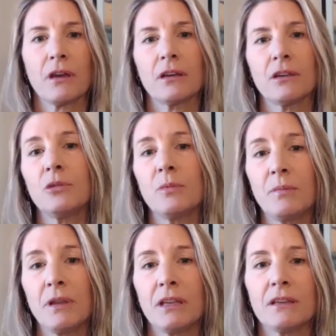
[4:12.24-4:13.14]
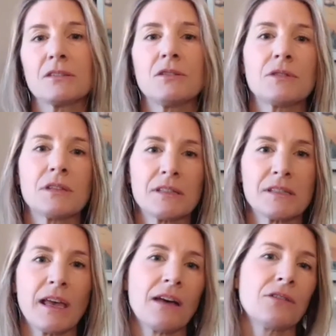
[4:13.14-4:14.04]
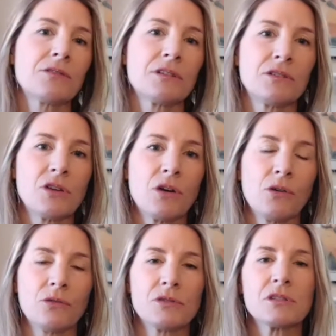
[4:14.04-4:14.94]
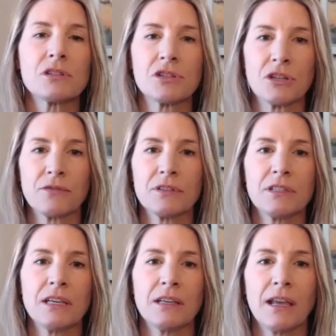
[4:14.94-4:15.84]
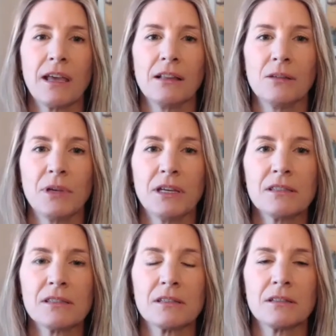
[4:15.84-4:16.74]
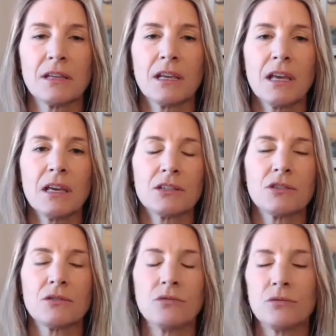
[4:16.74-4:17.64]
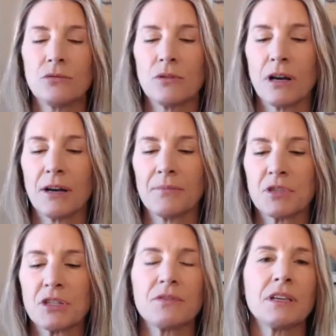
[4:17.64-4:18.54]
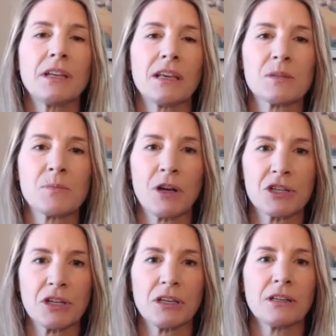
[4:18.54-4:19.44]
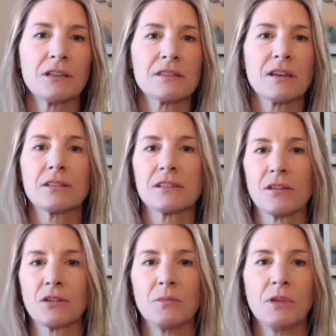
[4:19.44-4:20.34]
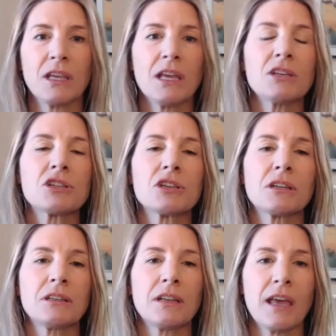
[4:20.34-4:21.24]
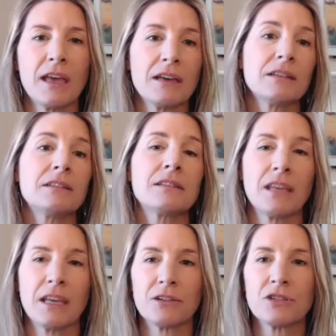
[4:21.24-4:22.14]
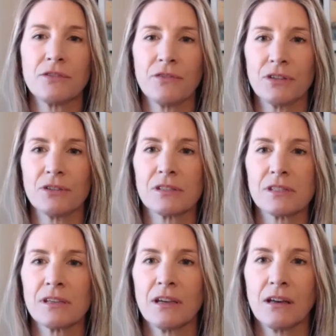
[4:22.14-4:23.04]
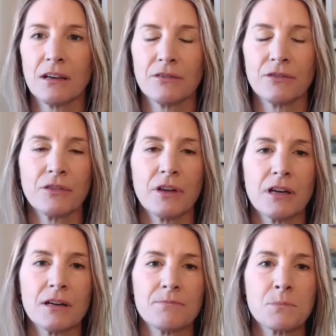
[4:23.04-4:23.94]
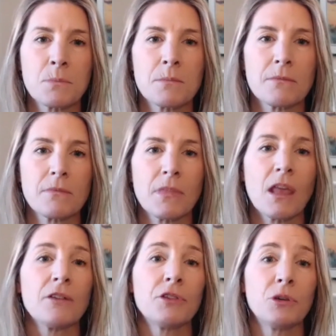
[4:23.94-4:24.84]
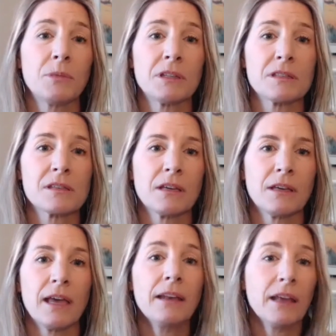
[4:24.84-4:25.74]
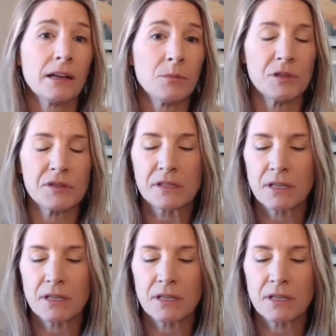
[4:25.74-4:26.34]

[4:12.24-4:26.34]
human beings using sound and tones to shift DNA elements and to shift DNA expression and cell-to-cell communication and the energy fields of humans and animals.